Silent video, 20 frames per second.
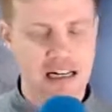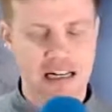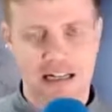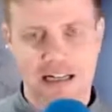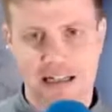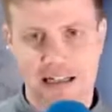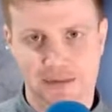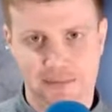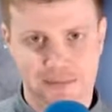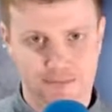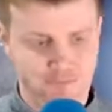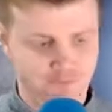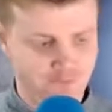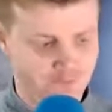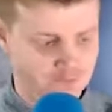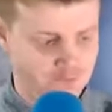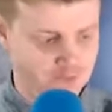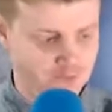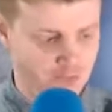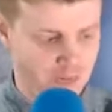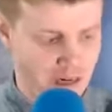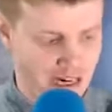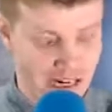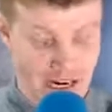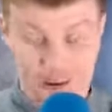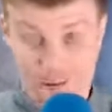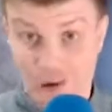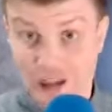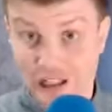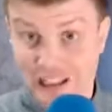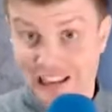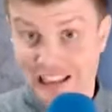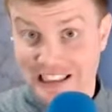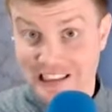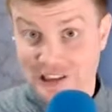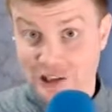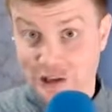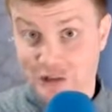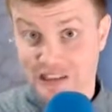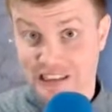and I really
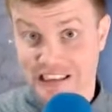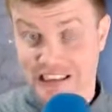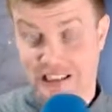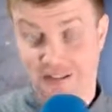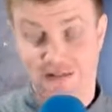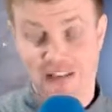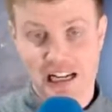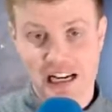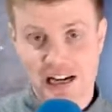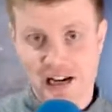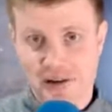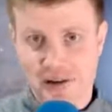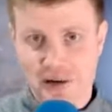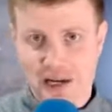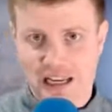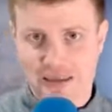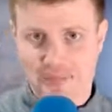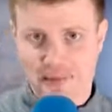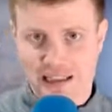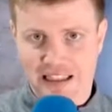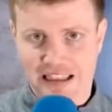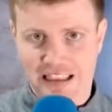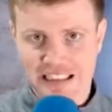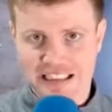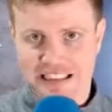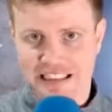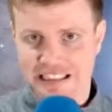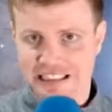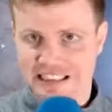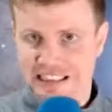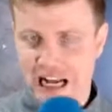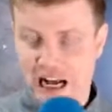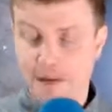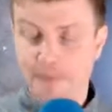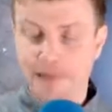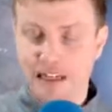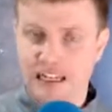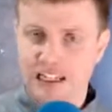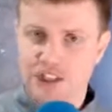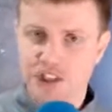like Surface stuff, but this
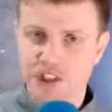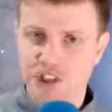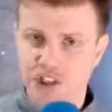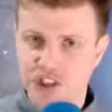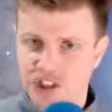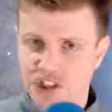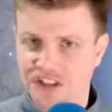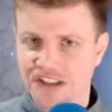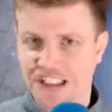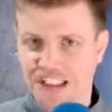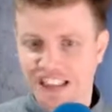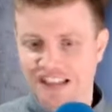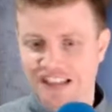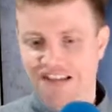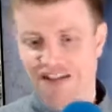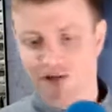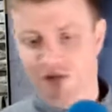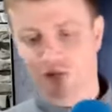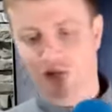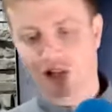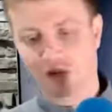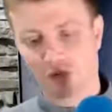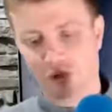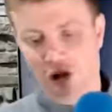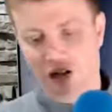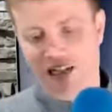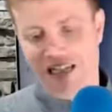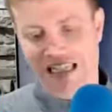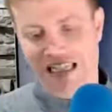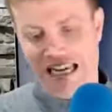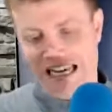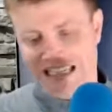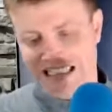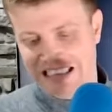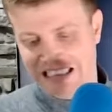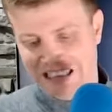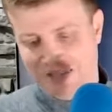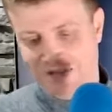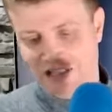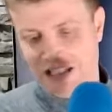combination just isn't really working at
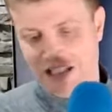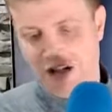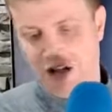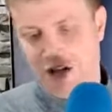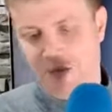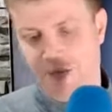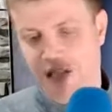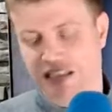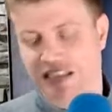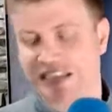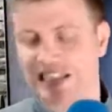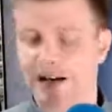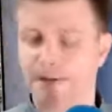1700 bucks.